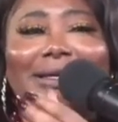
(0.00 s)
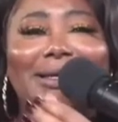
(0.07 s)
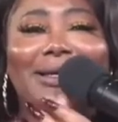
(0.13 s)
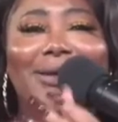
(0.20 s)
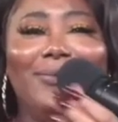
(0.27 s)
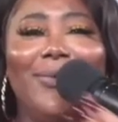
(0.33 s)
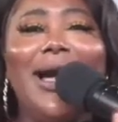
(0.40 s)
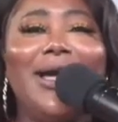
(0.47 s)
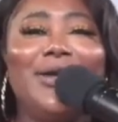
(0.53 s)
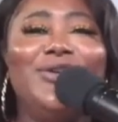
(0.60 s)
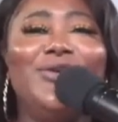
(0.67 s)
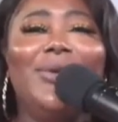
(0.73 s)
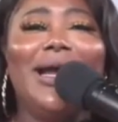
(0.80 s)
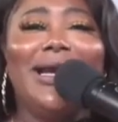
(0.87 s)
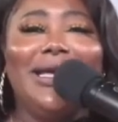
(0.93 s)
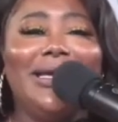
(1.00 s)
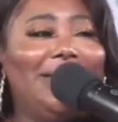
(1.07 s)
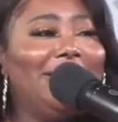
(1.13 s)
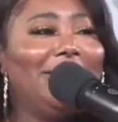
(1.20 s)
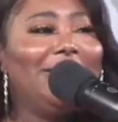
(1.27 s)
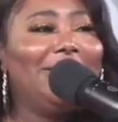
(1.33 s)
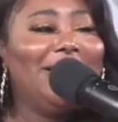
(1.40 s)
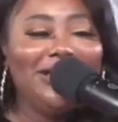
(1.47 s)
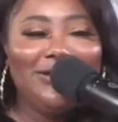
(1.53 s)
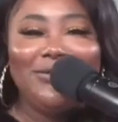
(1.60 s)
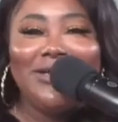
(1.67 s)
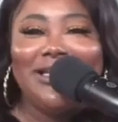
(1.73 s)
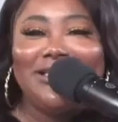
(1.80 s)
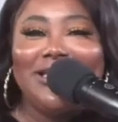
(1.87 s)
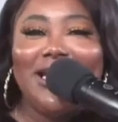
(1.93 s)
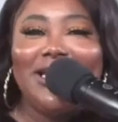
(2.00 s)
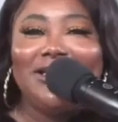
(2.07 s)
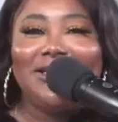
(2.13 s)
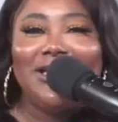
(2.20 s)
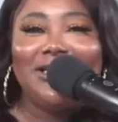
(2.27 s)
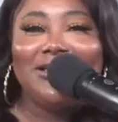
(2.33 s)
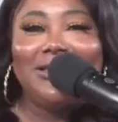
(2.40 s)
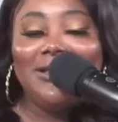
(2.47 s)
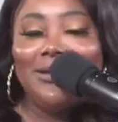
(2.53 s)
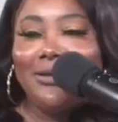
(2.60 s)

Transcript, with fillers: Why are you running? That's what they said to Jesse.